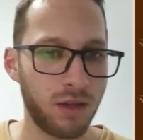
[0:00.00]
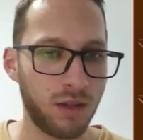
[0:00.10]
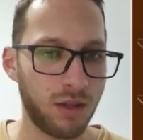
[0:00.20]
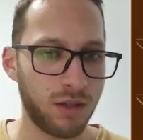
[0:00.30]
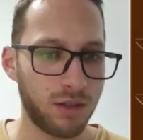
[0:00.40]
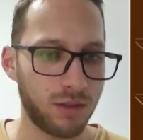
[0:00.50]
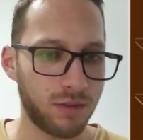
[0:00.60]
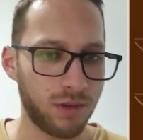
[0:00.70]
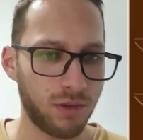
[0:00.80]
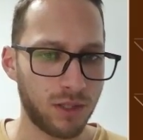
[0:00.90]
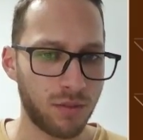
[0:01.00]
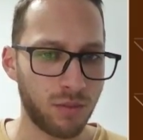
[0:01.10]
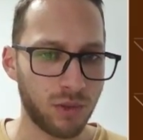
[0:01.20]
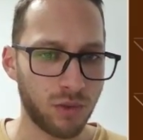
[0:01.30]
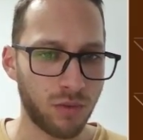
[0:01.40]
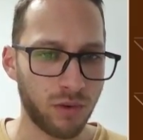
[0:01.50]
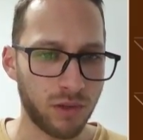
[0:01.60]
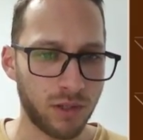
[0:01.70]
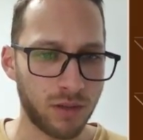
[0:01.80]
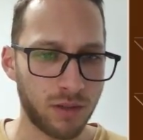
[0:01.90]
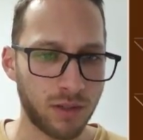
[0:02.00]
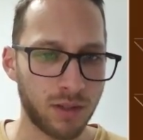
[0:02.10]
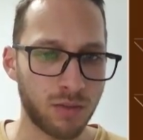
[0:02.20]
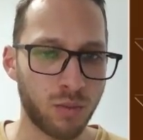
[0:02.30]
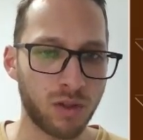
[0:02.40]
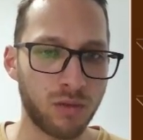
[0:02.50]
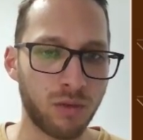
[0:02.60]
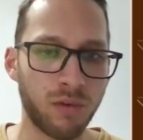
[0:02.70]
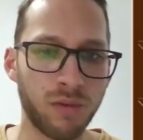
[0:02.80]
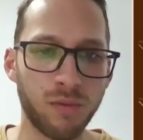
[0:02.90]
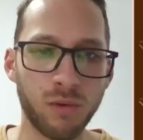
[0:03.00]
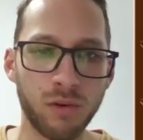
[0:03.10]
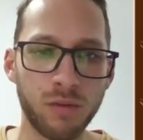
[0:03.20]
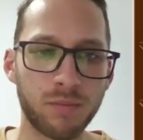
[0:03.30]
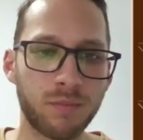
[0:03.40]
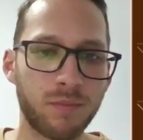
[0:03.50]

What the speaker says: 8. Very simple so far. This is 1, 2, 3, 4